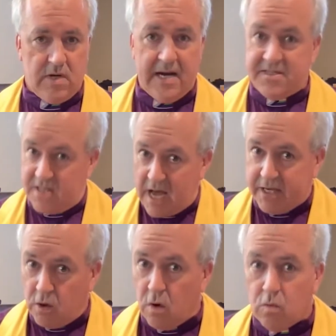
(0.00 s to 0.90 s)
and it's
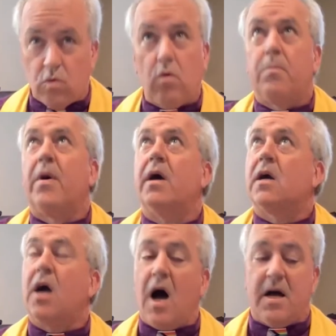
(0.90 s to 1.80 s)
not your rule,
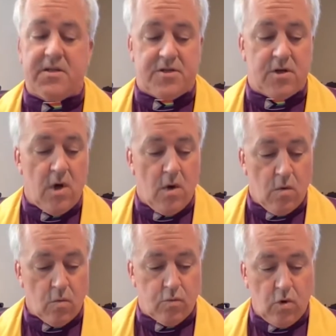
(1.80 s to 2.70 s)
but God's
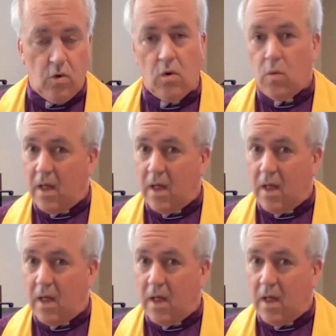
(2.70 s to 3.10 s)
rule.